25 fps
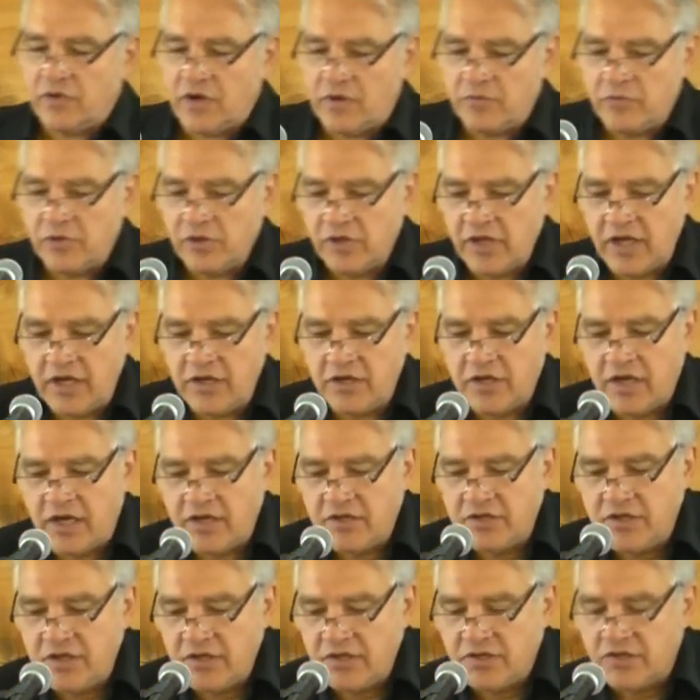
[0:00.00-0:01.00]
from the late
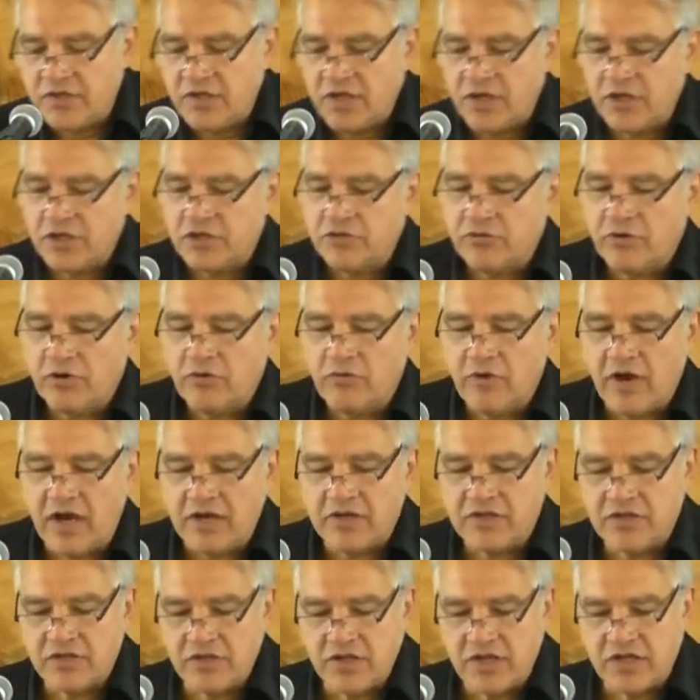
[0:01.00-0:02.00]
19th century,
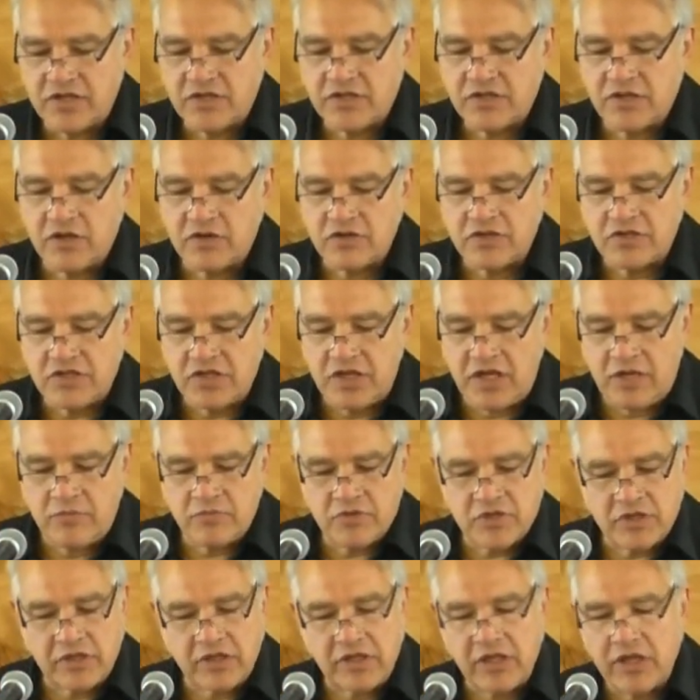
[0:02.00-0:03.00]
writes this There
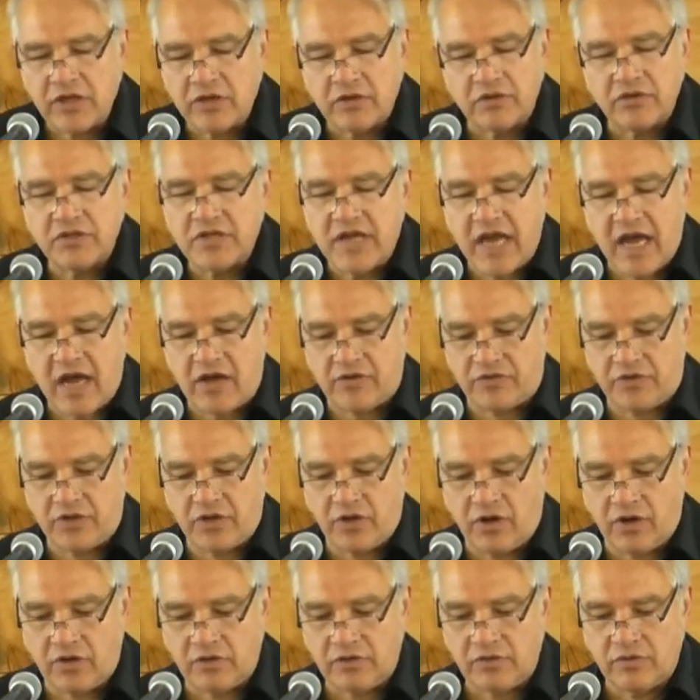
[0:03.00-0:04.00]
seems little
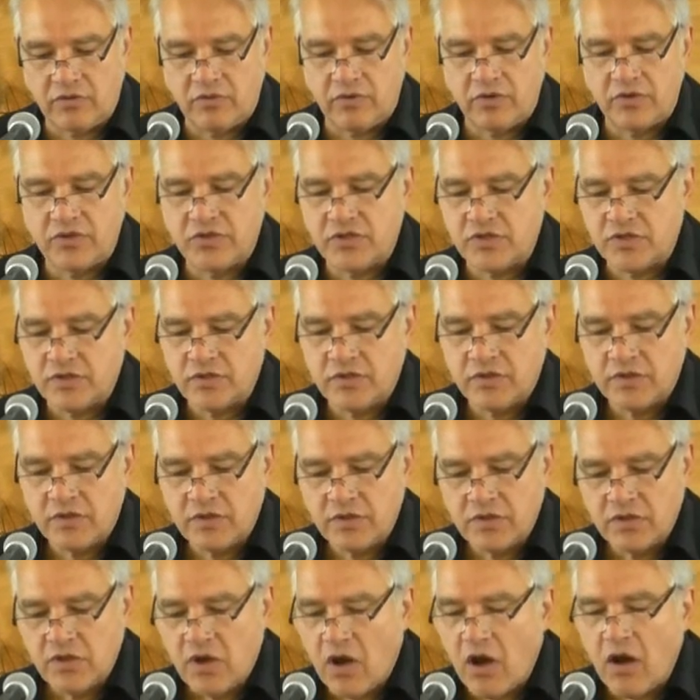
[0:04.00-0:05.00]
doubt that our Lord's
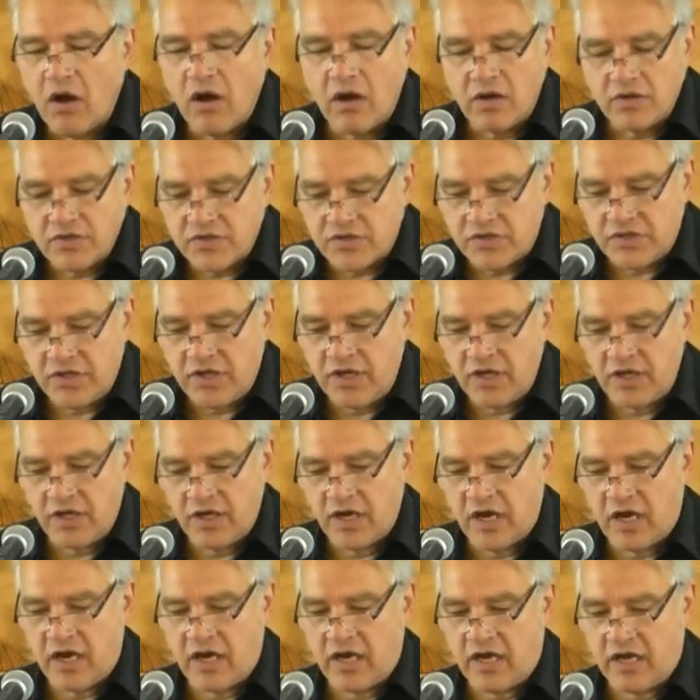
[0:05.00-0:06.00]
all
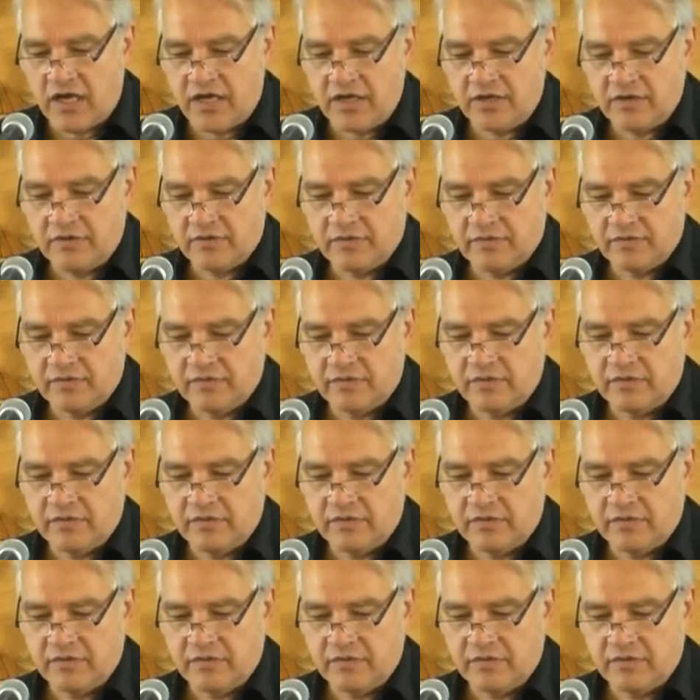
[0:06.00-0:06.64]
seeing eye